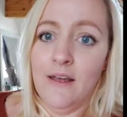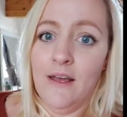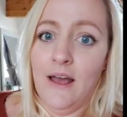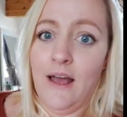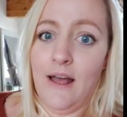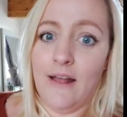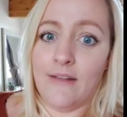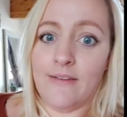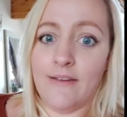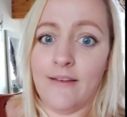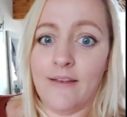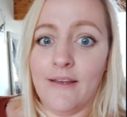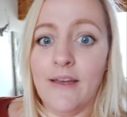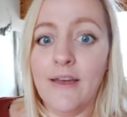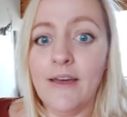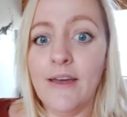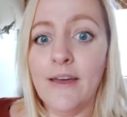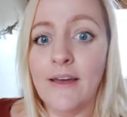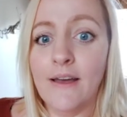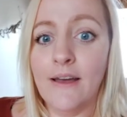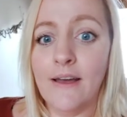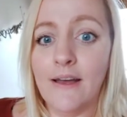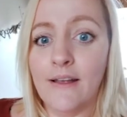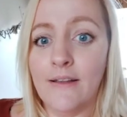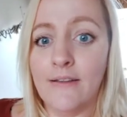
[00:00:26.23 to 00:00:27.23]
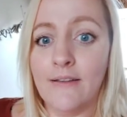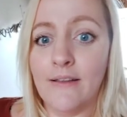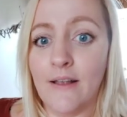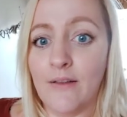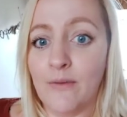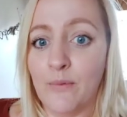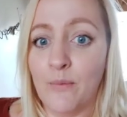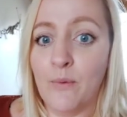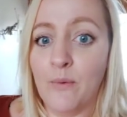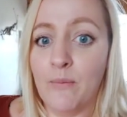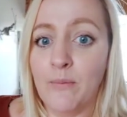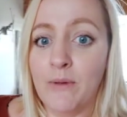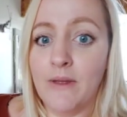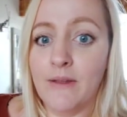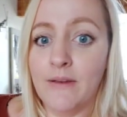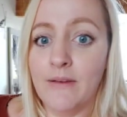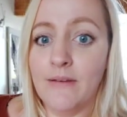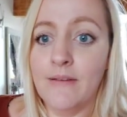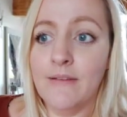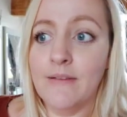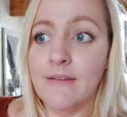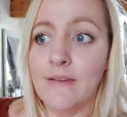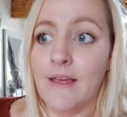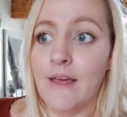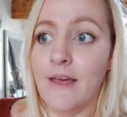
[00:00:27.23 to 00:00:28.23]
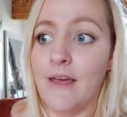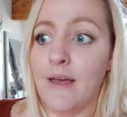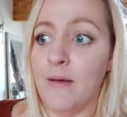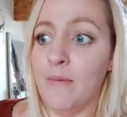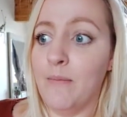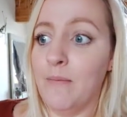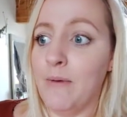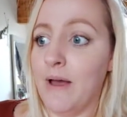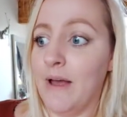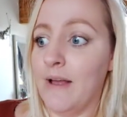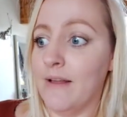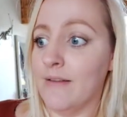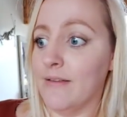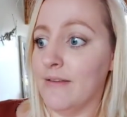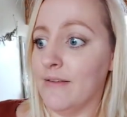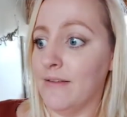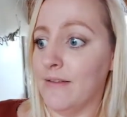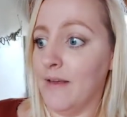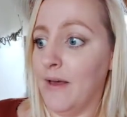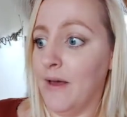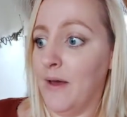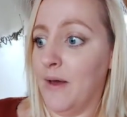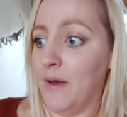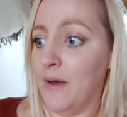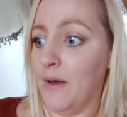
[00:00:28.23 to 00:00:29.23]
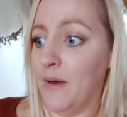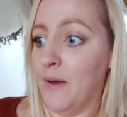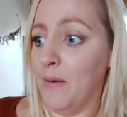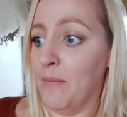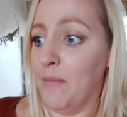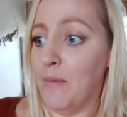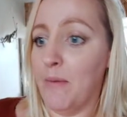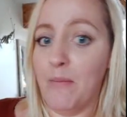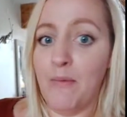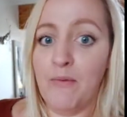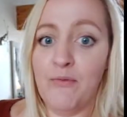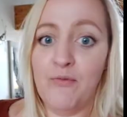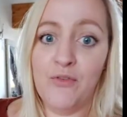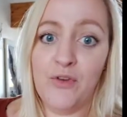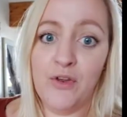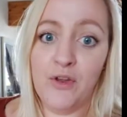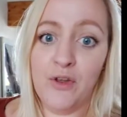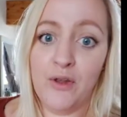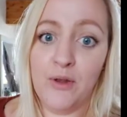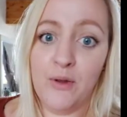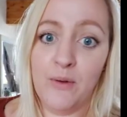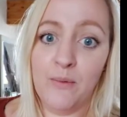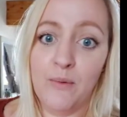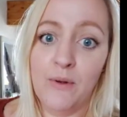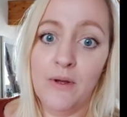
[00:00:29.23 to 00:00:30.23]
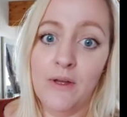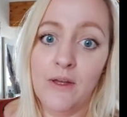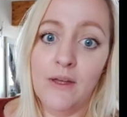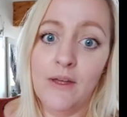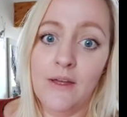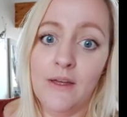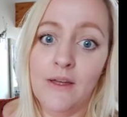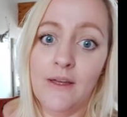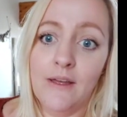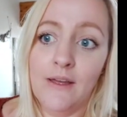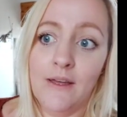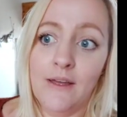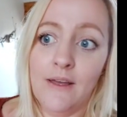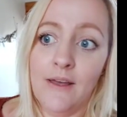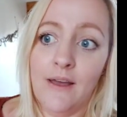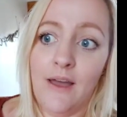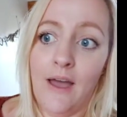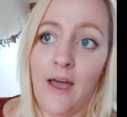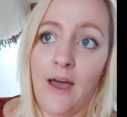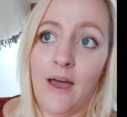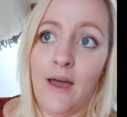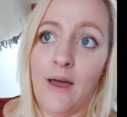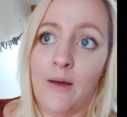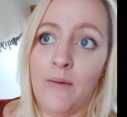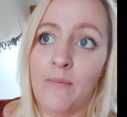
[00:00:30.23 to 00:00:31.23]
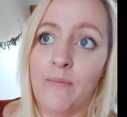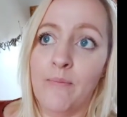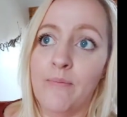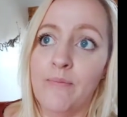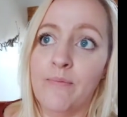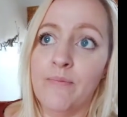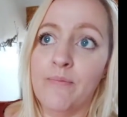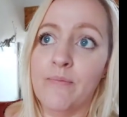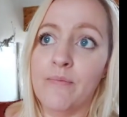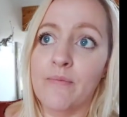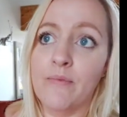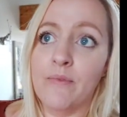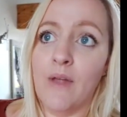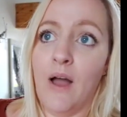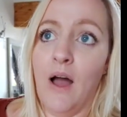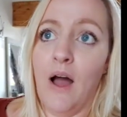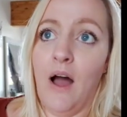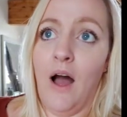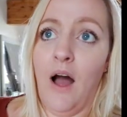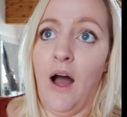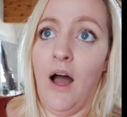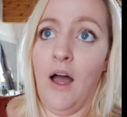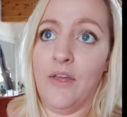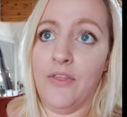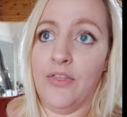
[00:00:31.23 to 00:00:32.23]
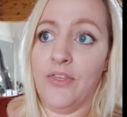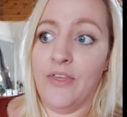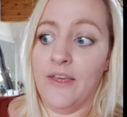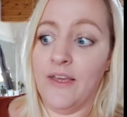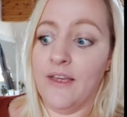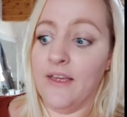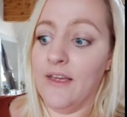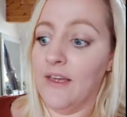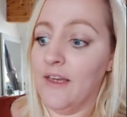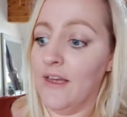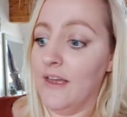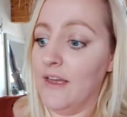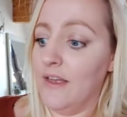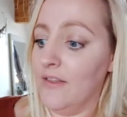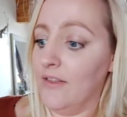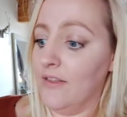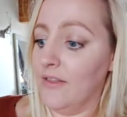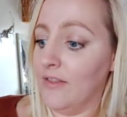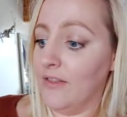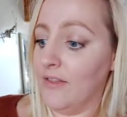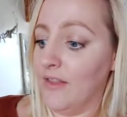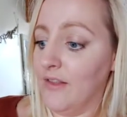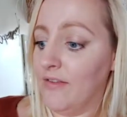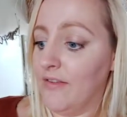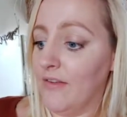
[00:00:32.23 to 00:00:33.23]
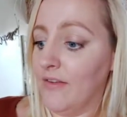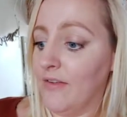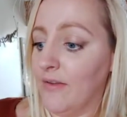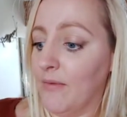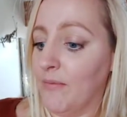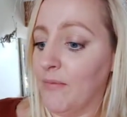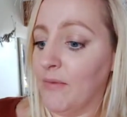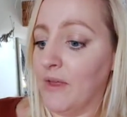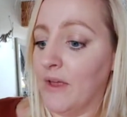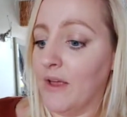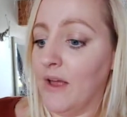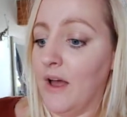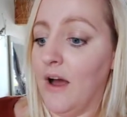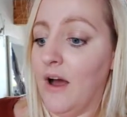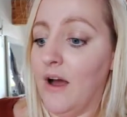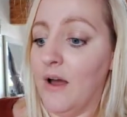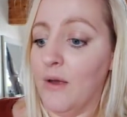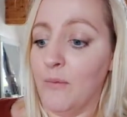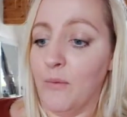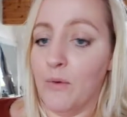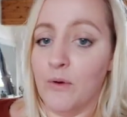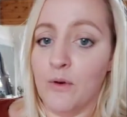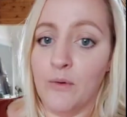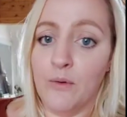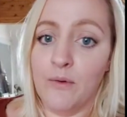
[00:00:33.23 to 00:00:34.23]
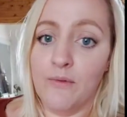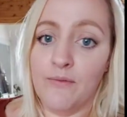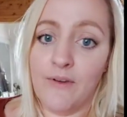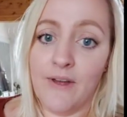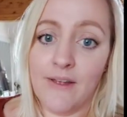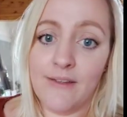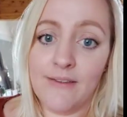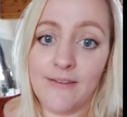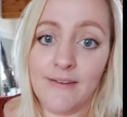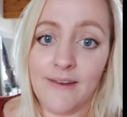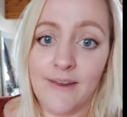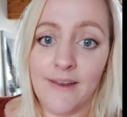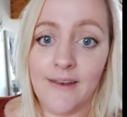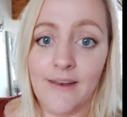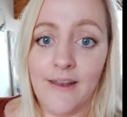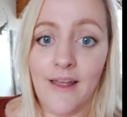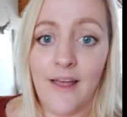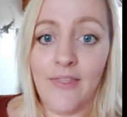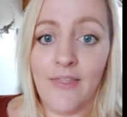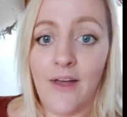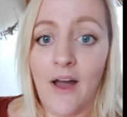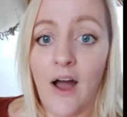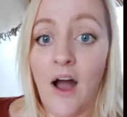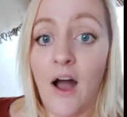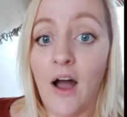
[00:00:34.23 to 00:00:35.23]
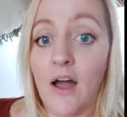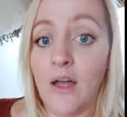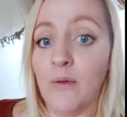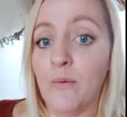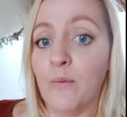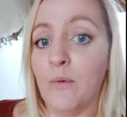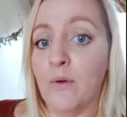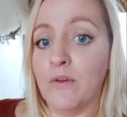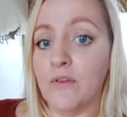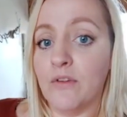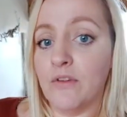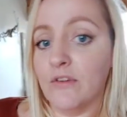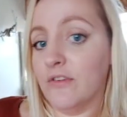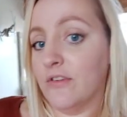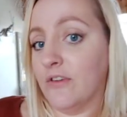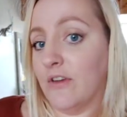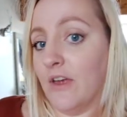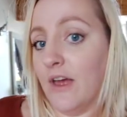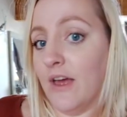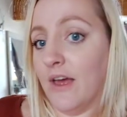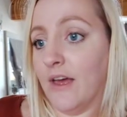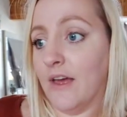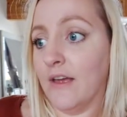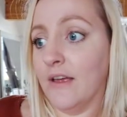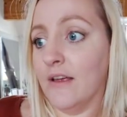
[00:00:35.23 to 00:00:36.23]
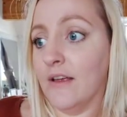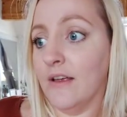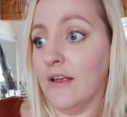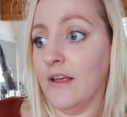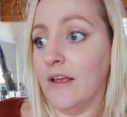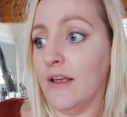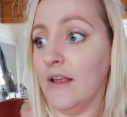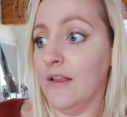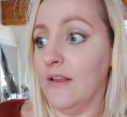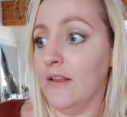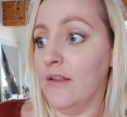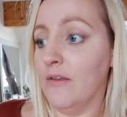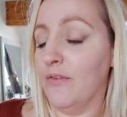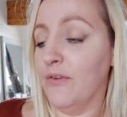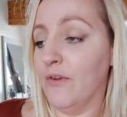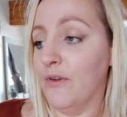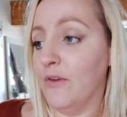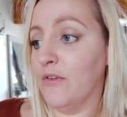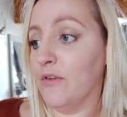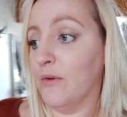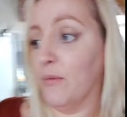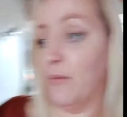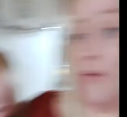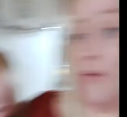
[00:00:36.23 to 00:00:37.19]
as a woman, as a mum of two, I think this is something that I want to invest in and that I want to share in the future